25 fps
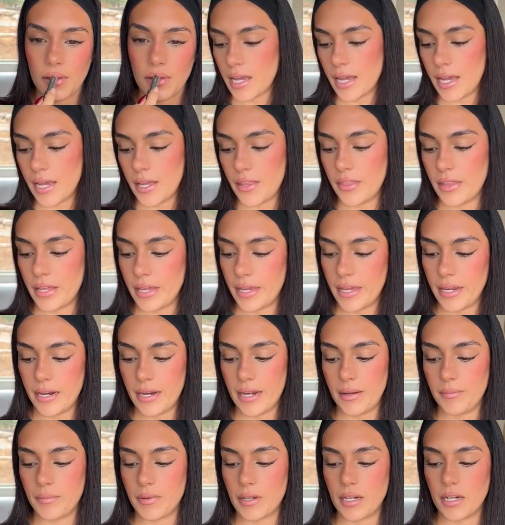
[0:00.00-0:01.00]
And then
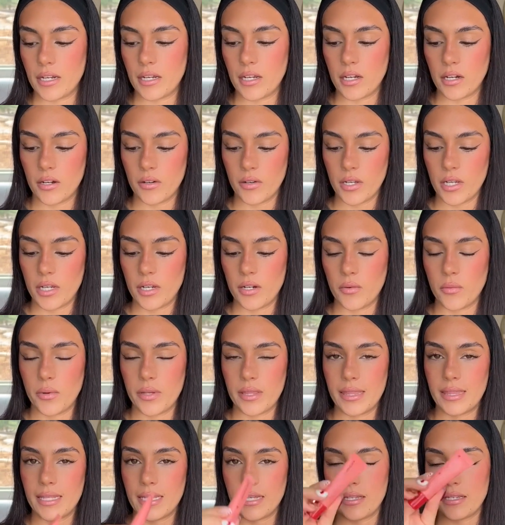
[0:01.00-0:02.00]
I'm gonna go in with
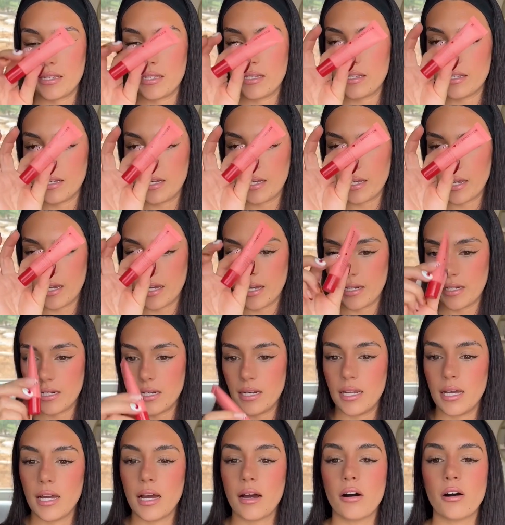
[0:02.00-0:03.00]
this again
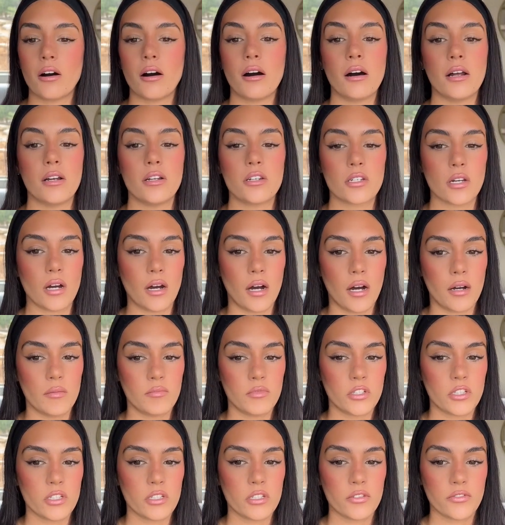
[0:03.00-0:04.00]
on top
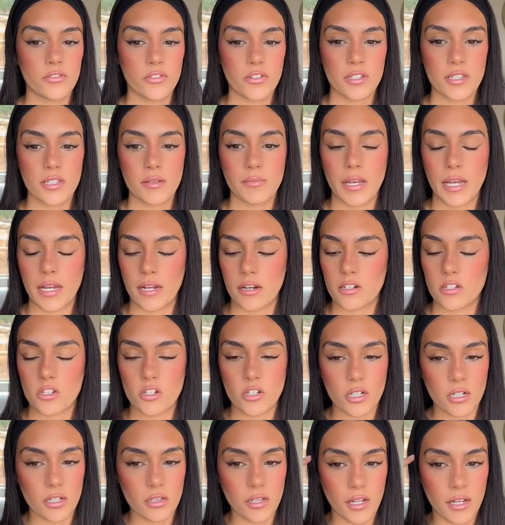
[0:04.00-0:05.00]
just for some
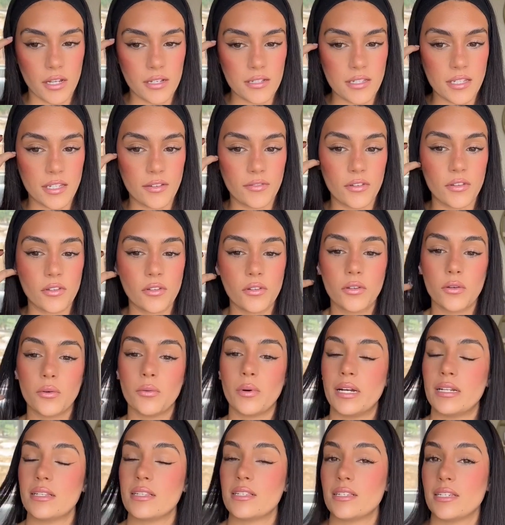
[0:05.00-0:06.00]
extra gloss, even though the
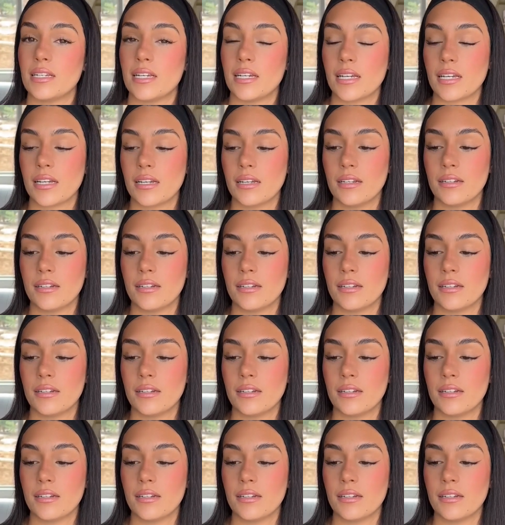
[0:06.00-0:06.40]
Wet Stick